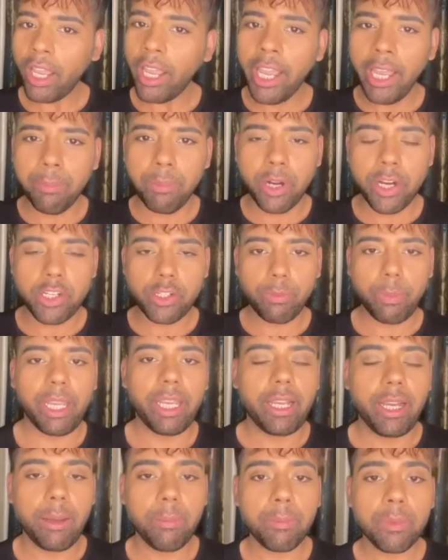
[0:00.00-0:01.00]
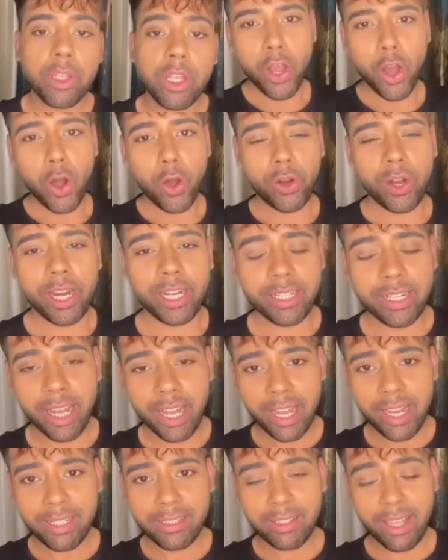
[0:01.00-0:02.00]
airbrush makeup. Alright
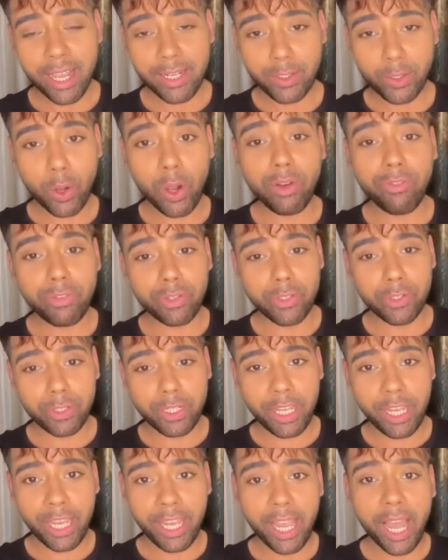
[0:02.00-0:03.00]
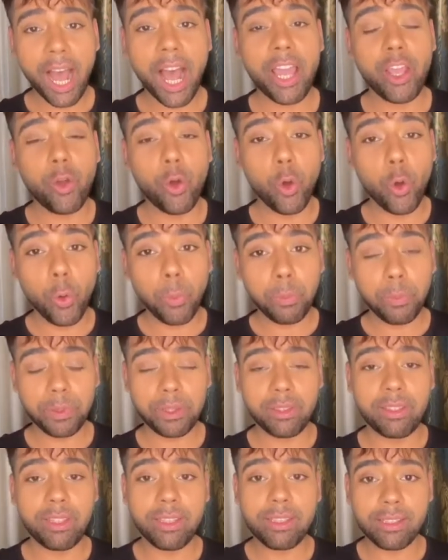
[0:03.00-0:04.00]
guys, that's all for today. I hope
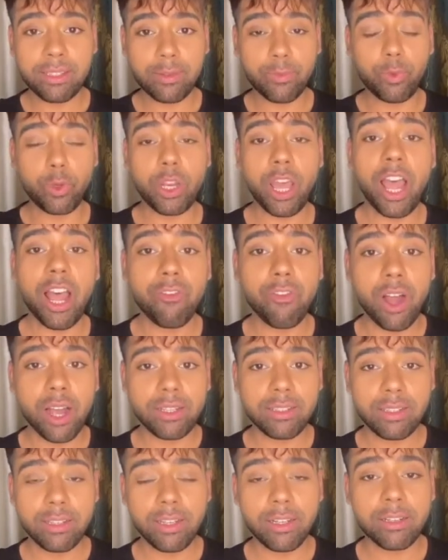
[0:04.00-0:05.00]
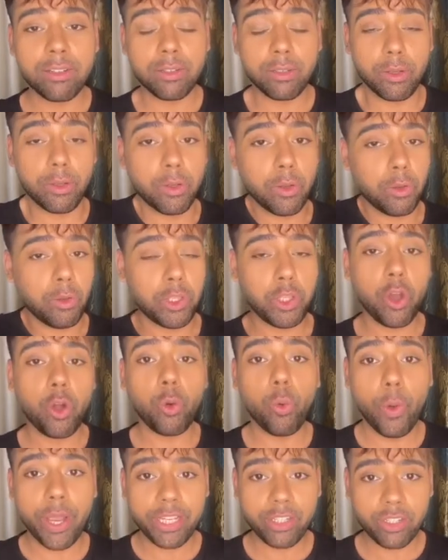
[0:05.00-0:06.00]
this would have answered your
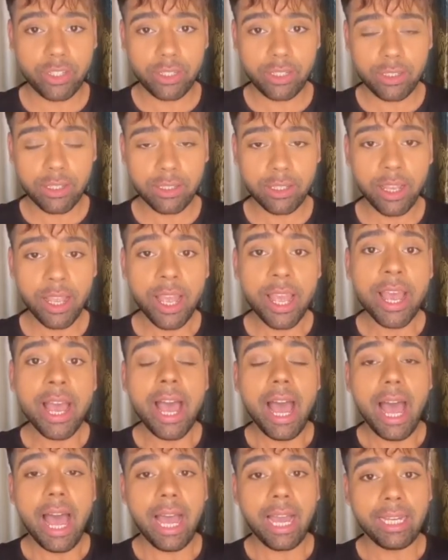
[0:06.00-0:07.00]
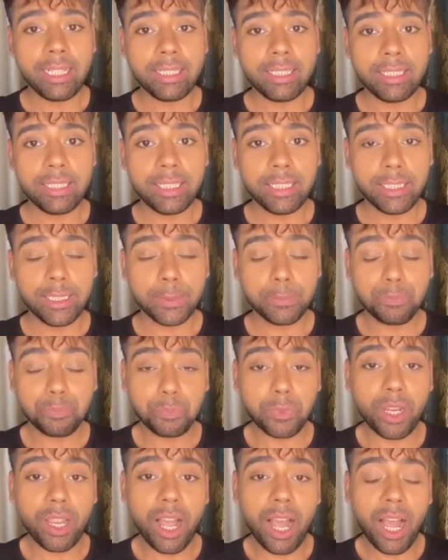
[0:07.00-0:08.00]
questions and uh,
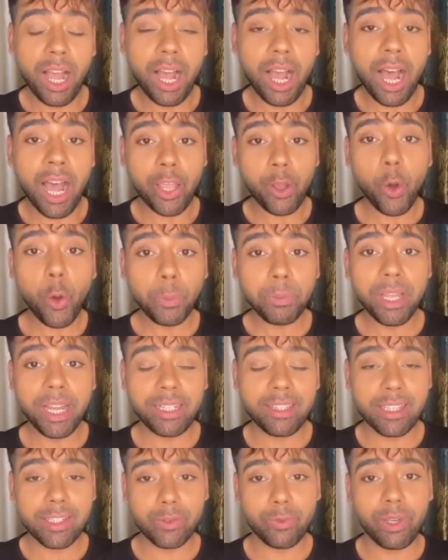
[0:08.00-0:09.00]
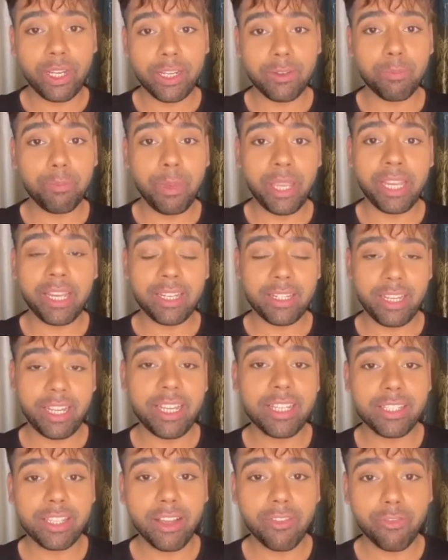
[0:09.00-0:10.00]
I hope that this will make it
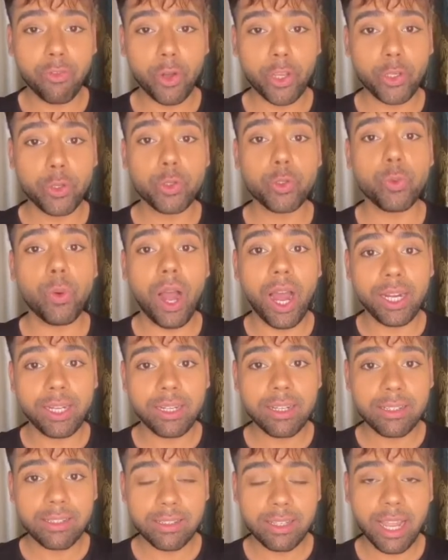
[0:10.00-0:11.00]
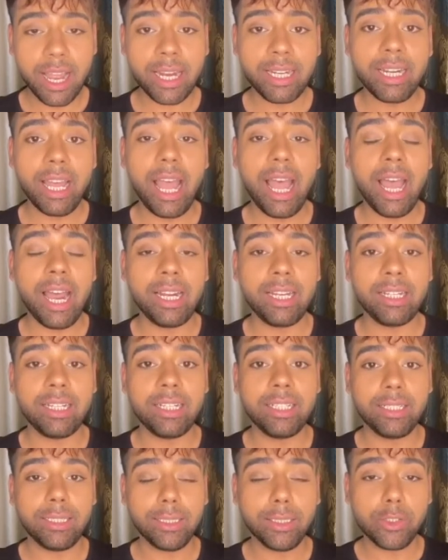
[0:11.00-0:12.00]
easier for you to understand
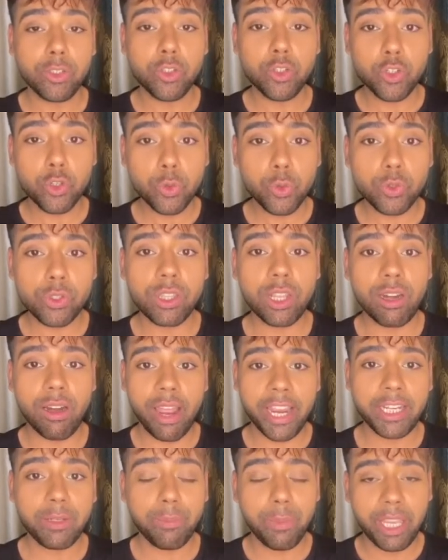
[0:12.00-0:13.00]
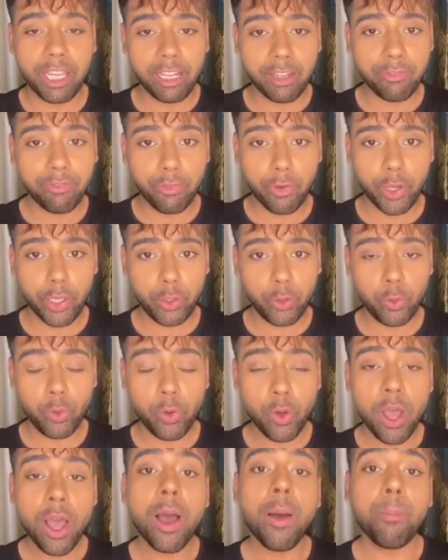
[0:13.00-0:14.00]
and choose the right makeup for
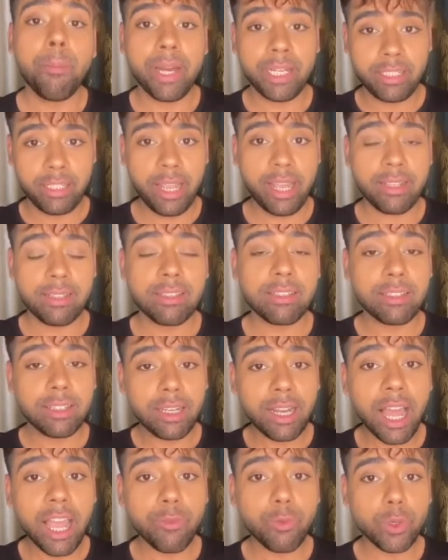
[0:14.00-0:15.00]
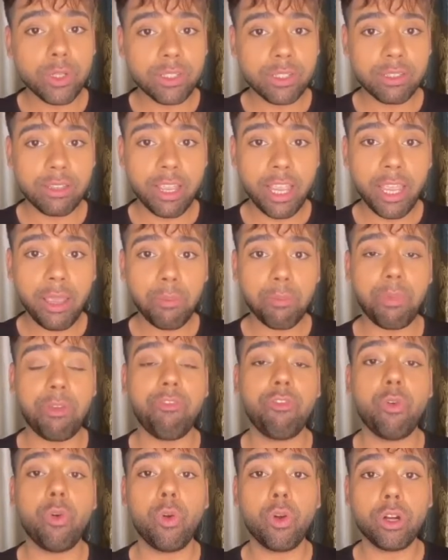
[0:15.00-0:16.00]
you. But yes, still I would say
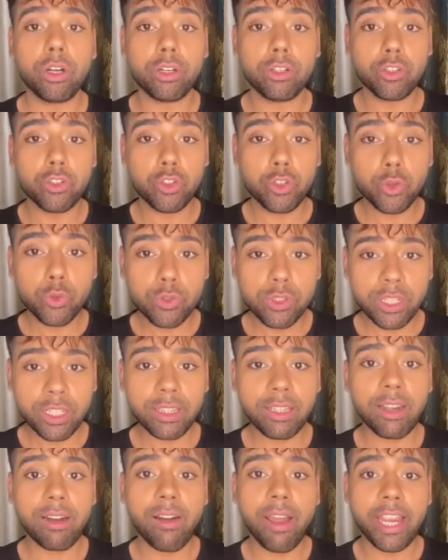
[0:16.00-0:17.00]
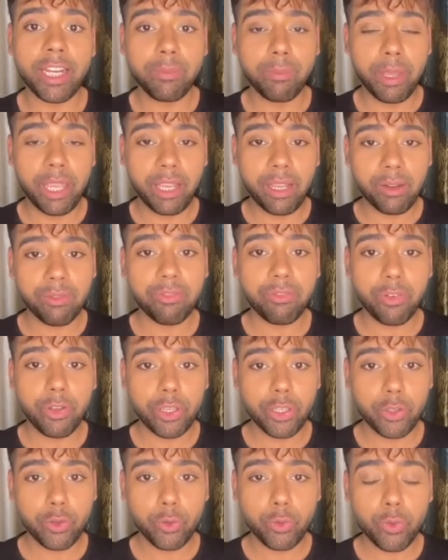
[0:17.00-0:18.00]
before choosing the right makeup for
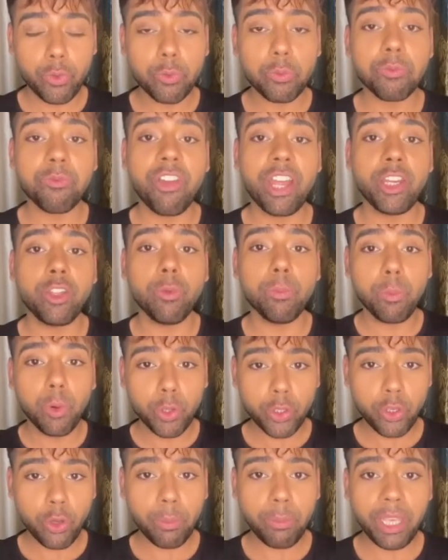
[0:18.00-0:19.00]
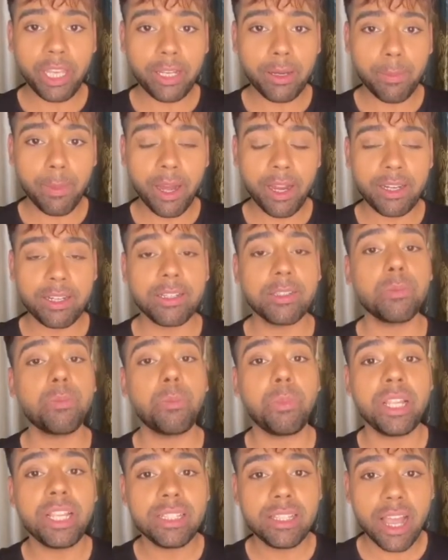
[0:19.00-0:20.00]
you, when you book your makeup
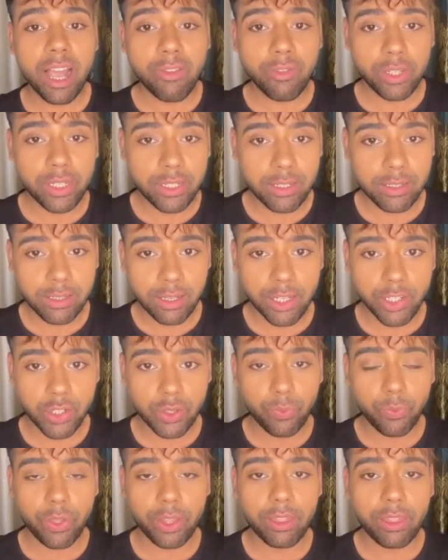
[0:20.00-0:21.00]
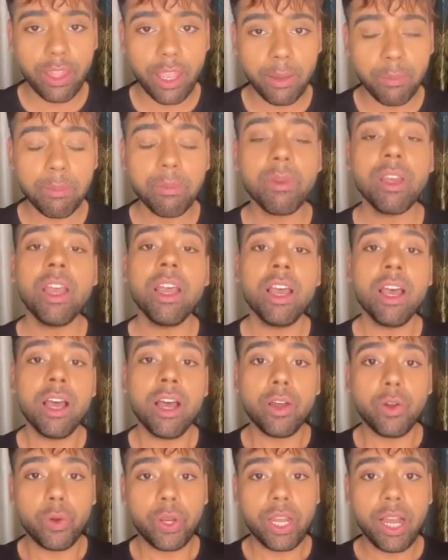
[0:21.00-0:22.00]
artist, please have a discussion with them
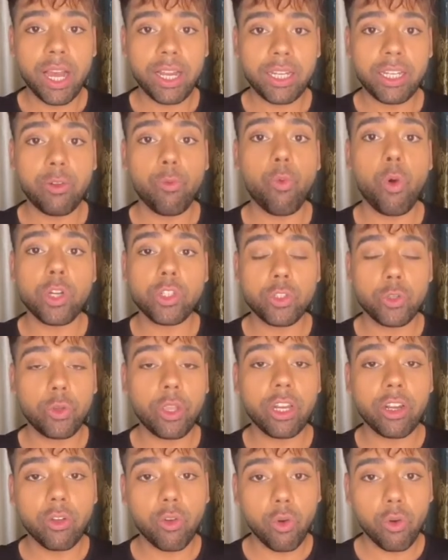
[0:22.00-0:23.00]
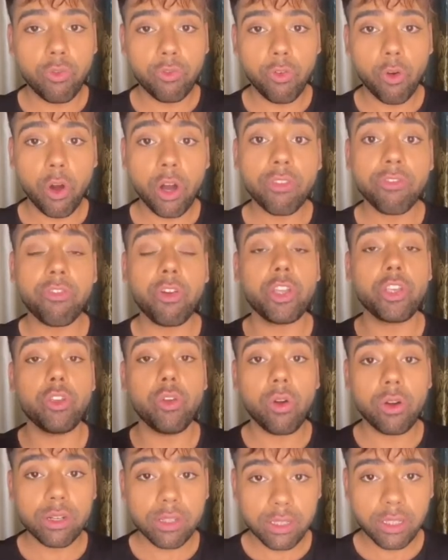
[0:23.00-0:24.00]
regarding what you can go for for
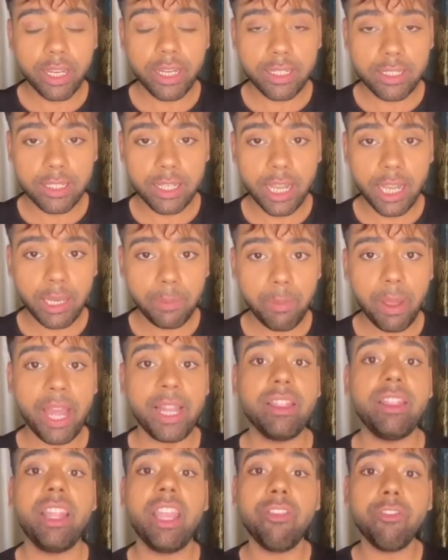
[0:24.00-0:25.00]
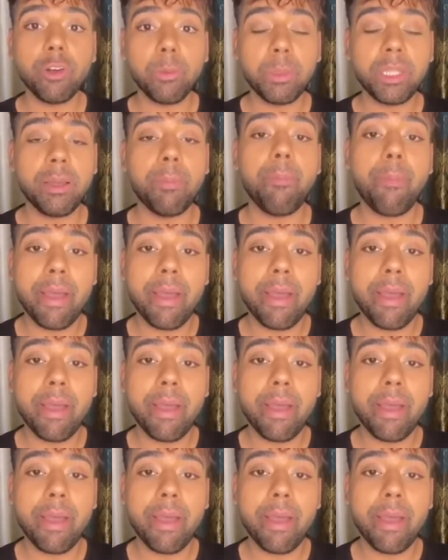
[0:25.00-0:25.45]
your skin type and they will be the